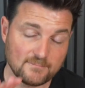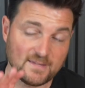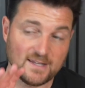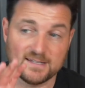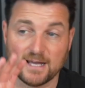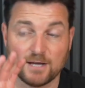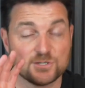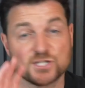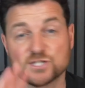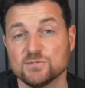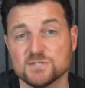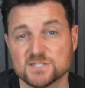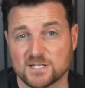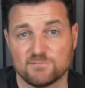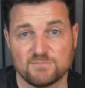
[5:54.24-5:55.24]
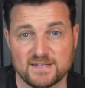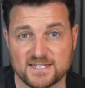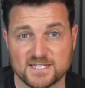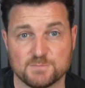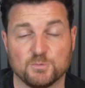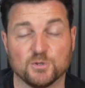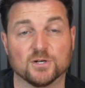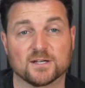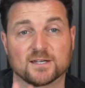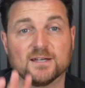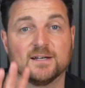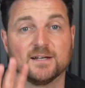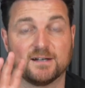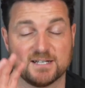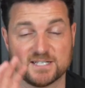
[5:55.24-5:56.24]
Now, as soon as I read this book,
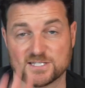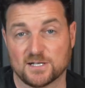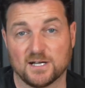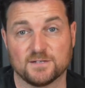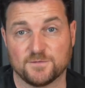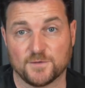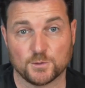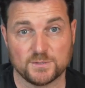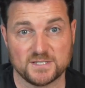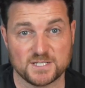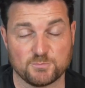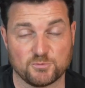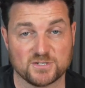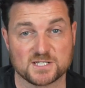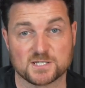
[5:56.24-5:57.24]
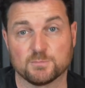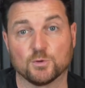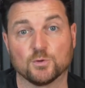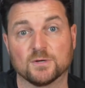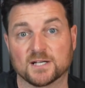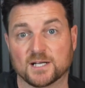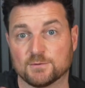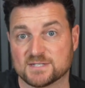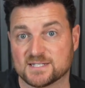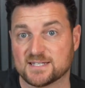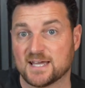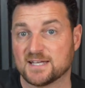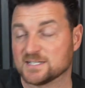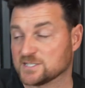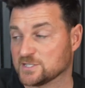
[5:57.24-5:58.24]
I started following this principle, and I was
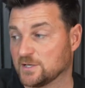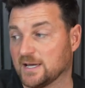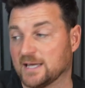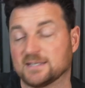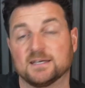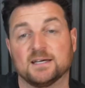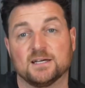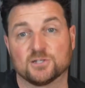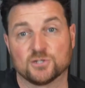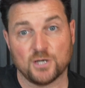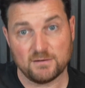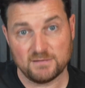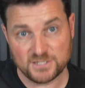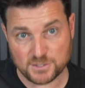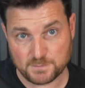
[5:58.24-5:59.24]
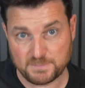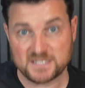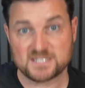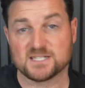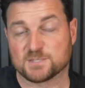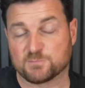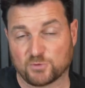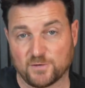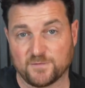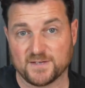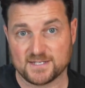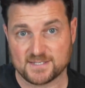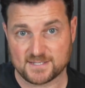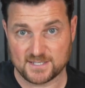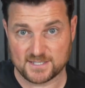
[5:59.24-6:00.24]
setting aside not only just business
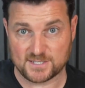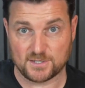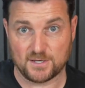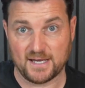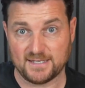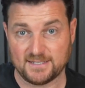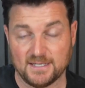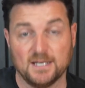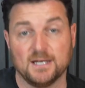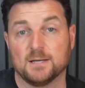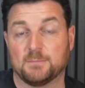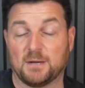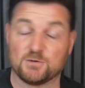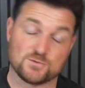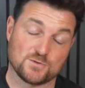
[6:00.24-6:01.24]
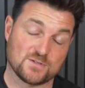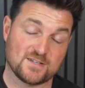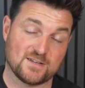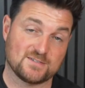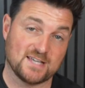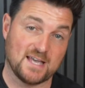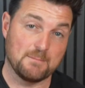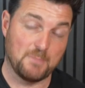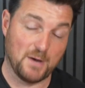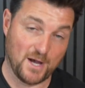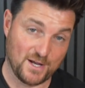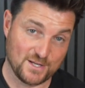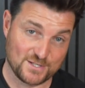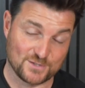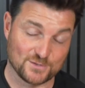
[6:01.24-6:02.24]
profits aside, but I was also setting
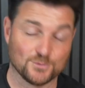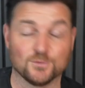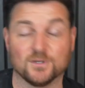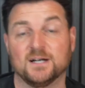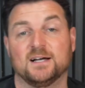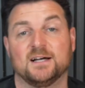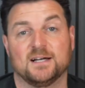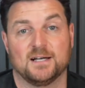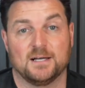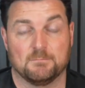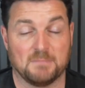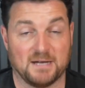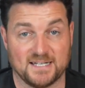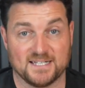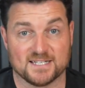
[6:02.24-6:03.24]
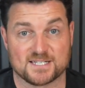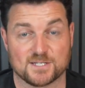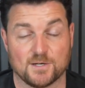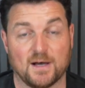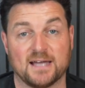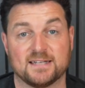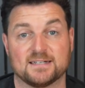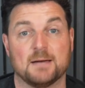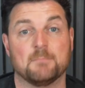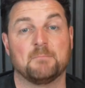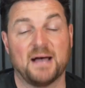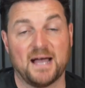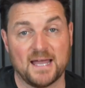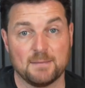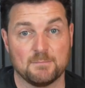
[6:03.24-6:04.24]
personal money aside and paying